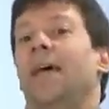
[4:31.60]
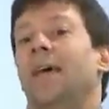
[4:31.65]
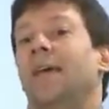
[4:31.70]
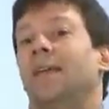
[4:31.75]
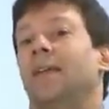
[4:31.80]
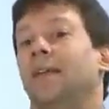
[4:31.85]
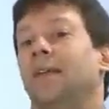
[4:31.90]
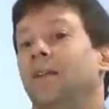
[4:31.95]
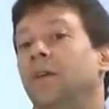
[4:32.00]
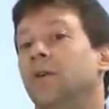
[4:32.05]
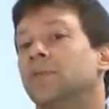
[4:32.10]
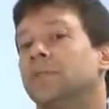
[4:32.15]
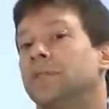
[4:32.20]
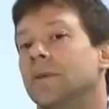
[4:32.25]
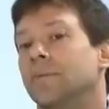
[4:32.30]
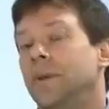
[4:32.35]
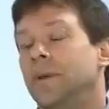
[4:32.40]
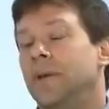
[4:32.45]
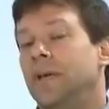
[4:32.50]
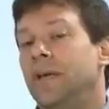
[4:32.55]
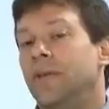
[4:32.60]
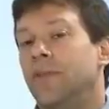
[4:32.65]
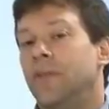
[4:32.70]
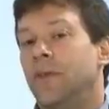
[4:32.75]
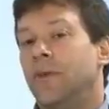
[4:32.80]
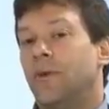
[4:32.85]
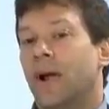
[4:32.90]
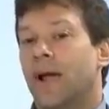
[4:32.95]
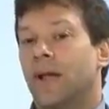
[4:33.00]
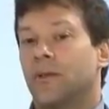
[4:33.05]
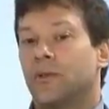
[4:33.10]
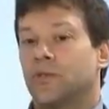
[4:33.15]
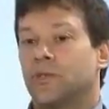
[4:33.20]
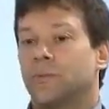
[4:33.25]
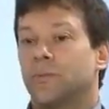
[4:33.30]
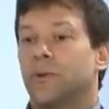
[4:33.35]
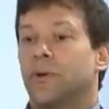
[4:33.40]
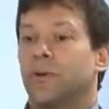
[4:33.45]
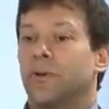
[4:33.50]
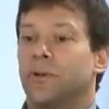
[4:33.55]
And it used to be that you were
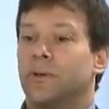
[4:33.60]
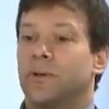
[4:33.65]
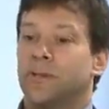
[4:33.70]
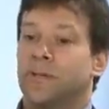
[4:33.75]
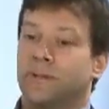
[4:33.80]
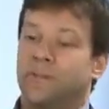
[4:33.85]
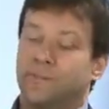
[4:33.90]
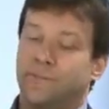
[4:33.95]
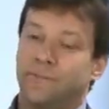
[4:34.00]
eligible